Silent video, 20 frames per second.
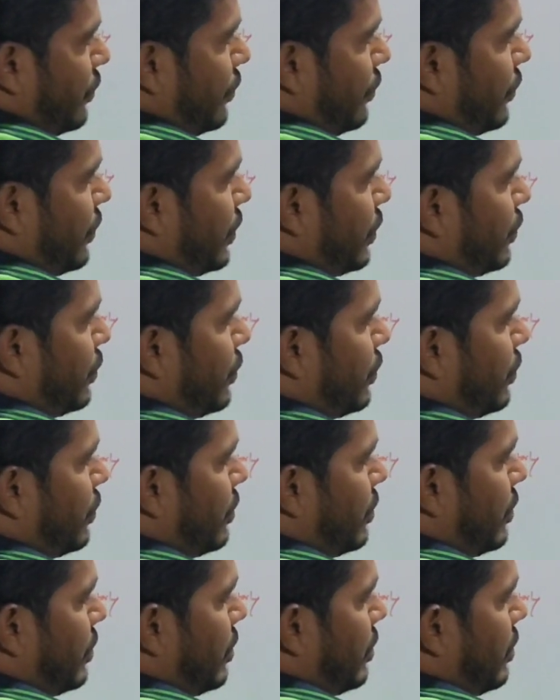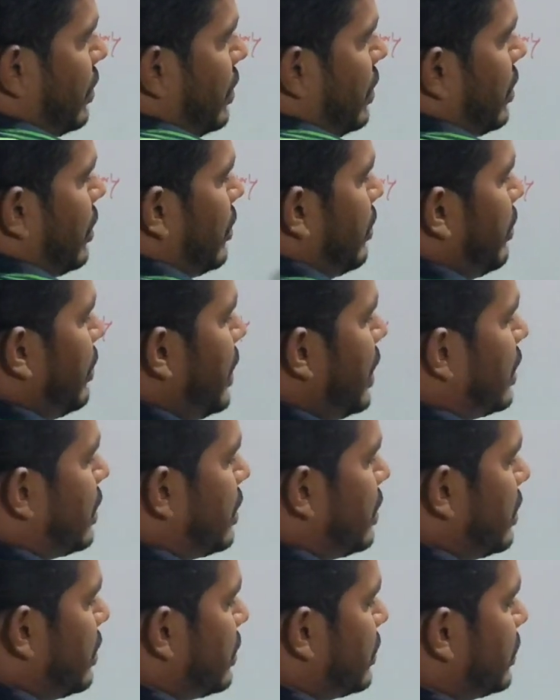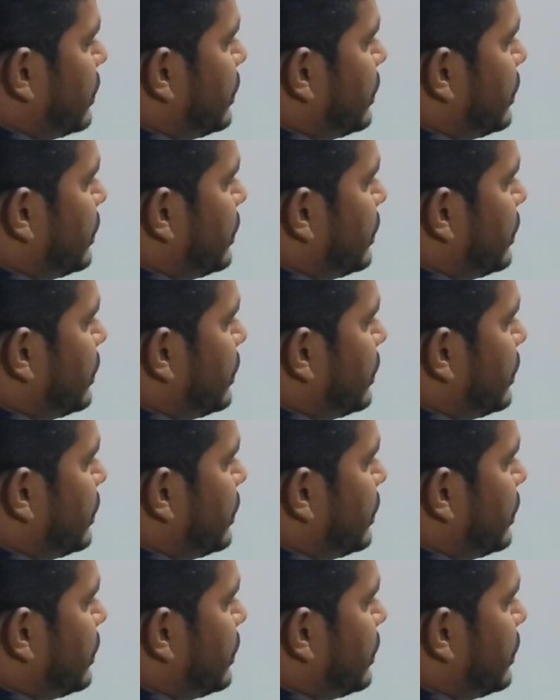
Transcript: we have to mark here.